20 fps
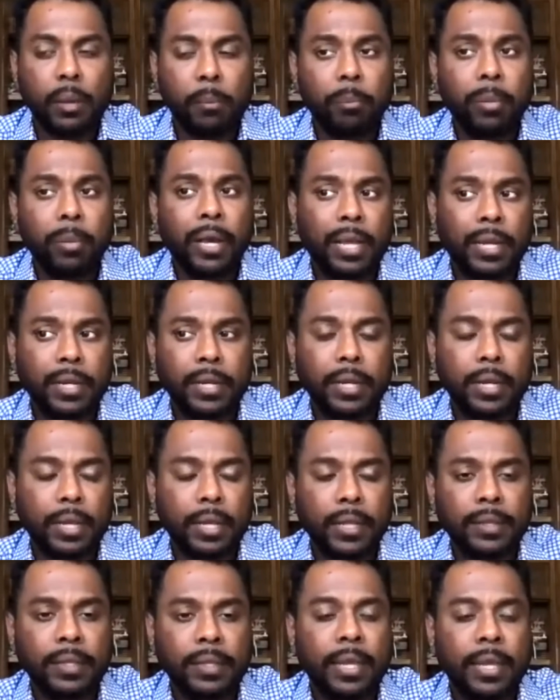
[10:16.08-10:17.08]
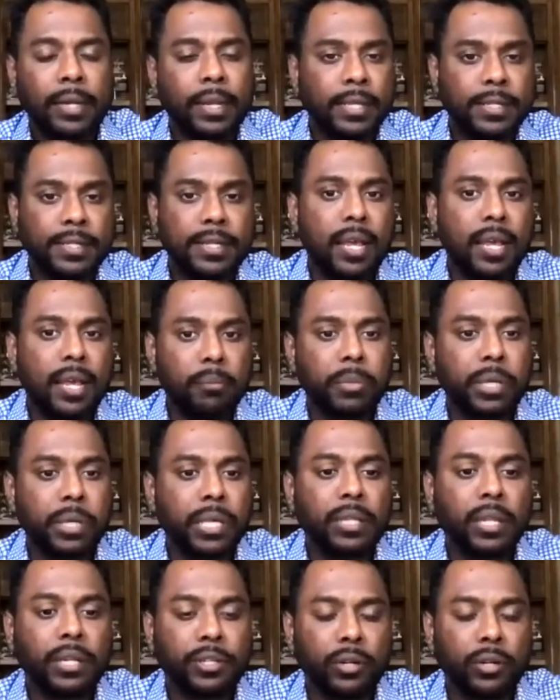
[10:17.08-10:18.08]
But that does not
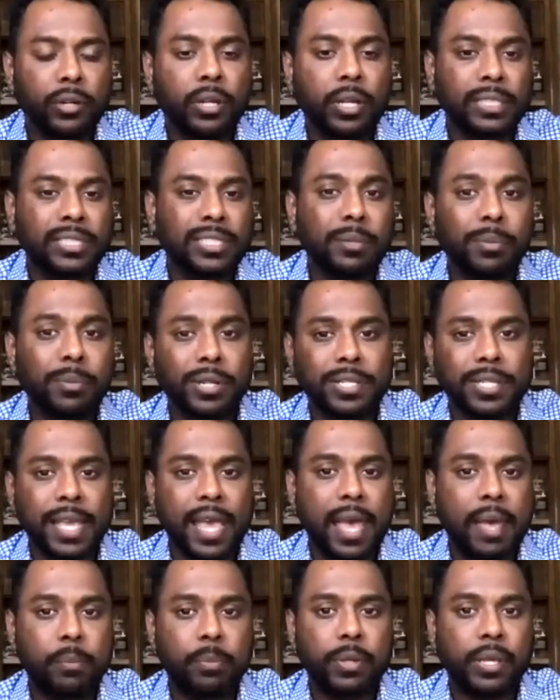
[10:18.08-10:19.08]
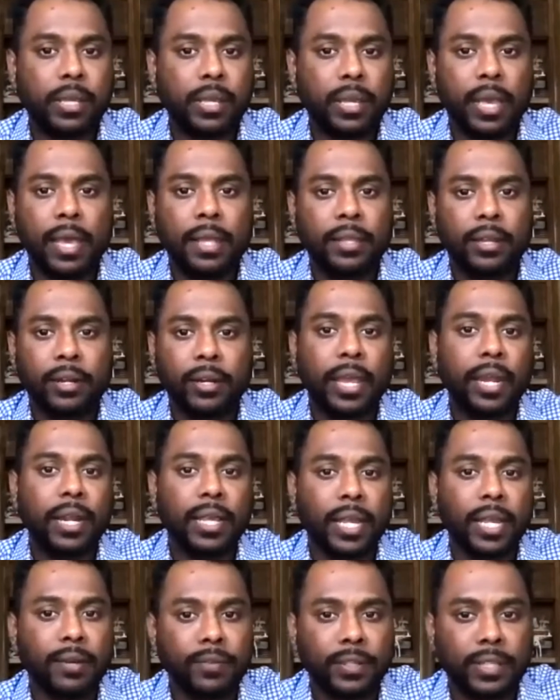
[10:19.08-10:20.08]
mean that your customer is happy and they're
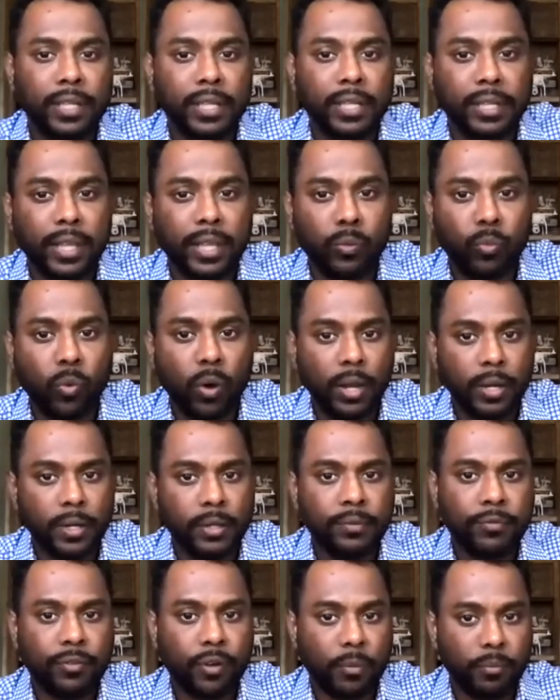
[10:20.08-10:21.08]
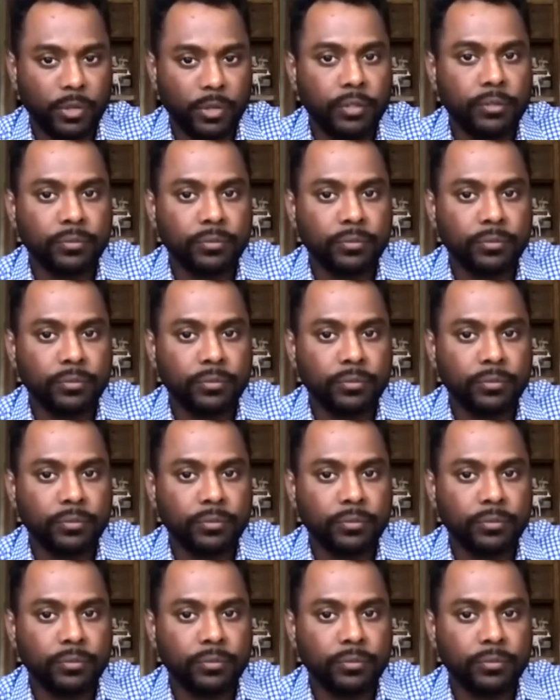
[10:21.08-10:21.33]
getting everything they want from you,